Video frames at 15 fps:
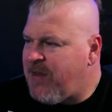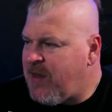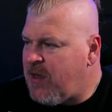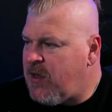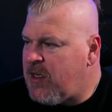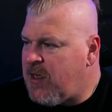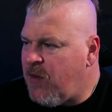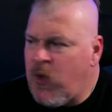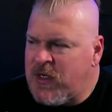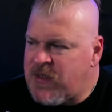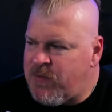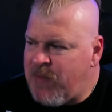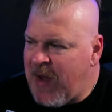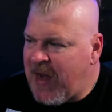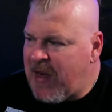I think it, it
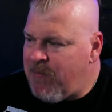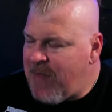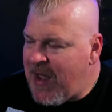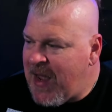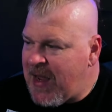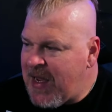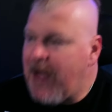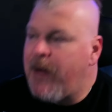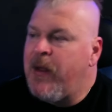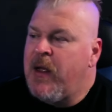was back in May, yeah,